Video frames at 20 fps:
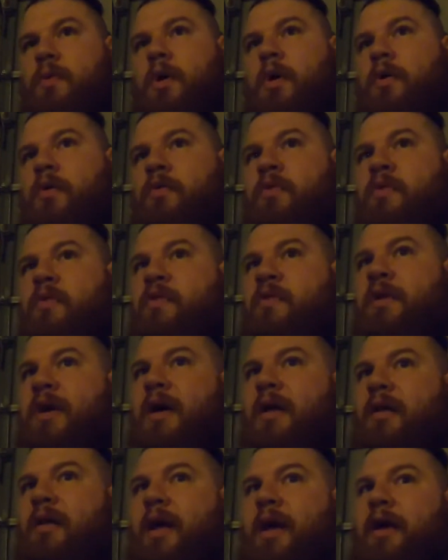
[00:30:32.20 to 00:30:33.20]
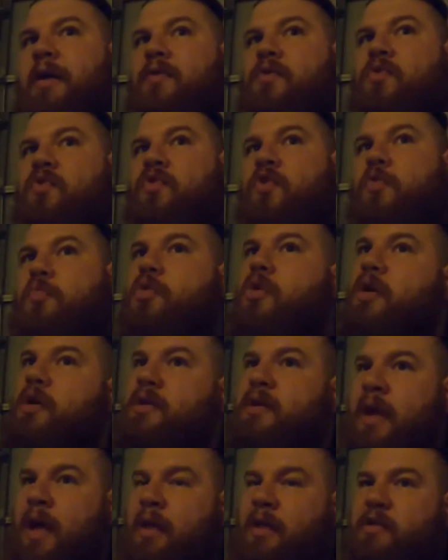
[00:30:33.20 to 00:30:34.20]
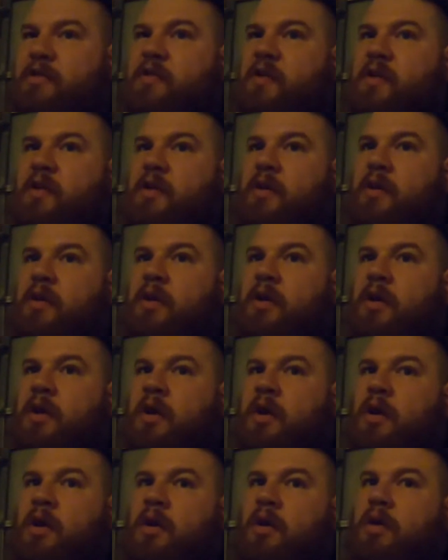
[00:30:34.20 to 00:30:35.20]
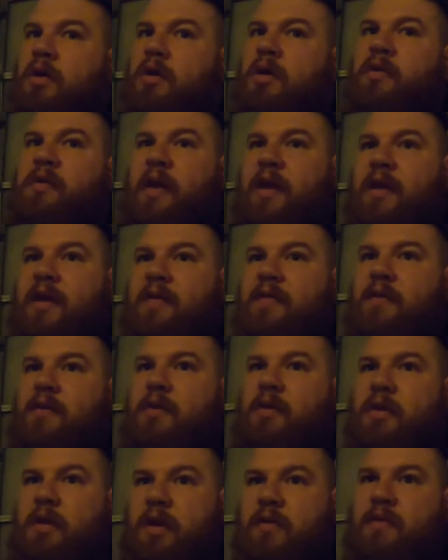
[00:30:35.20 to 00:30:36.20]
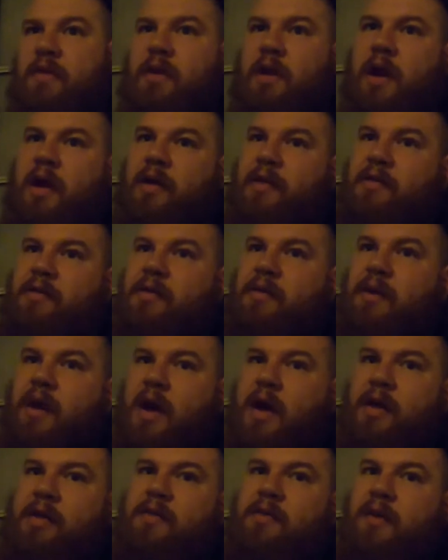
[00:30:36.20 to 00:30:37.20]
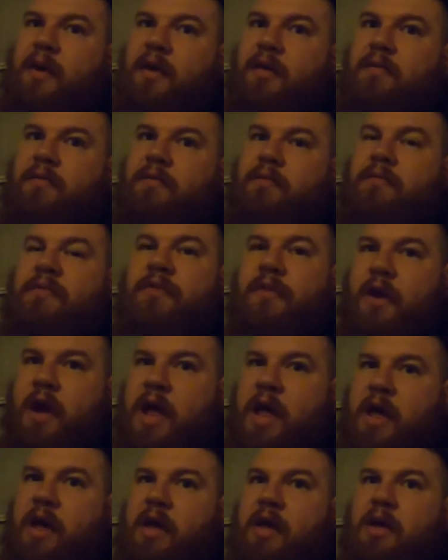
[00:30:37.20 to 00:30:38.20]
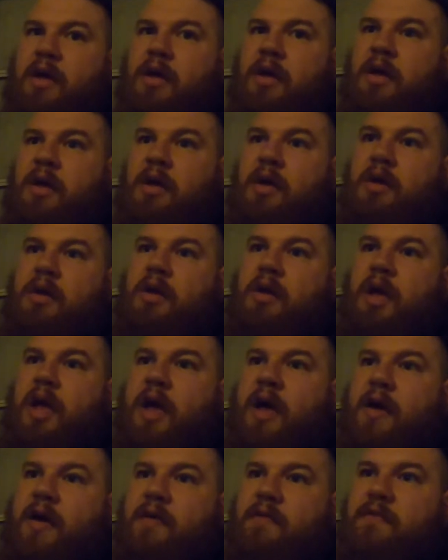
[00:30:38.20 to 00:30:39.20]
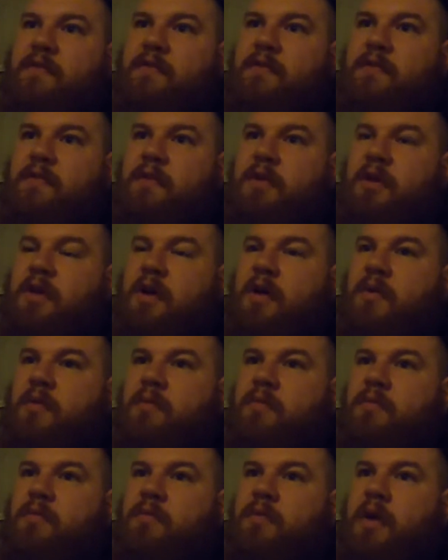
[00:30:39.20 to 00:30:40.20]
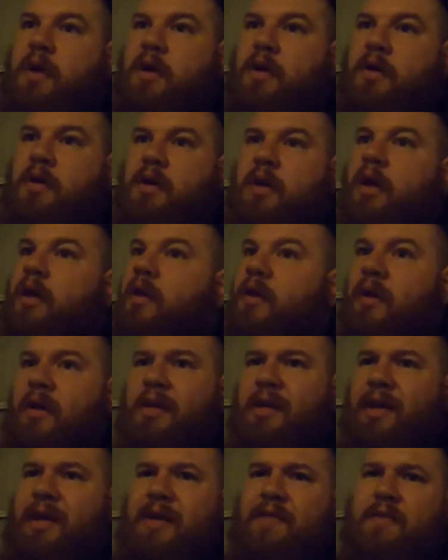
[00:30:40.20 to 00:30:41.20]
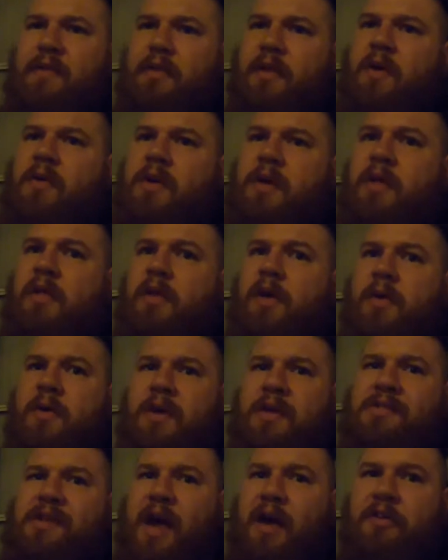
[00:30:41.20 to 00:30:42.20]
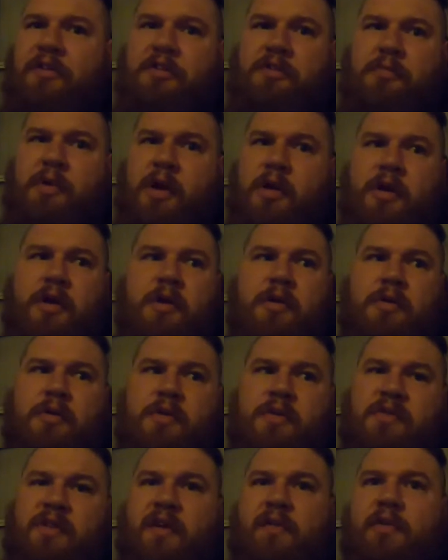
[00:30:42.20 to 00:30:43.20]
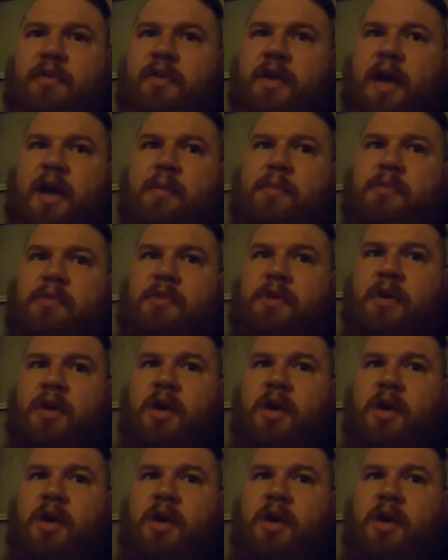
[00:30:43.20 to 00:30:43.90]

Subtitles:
Odin's not, like, super intelligent, because, like, even gods like Freya have, you know, and, like, even Loki's outsmarted Odin several times,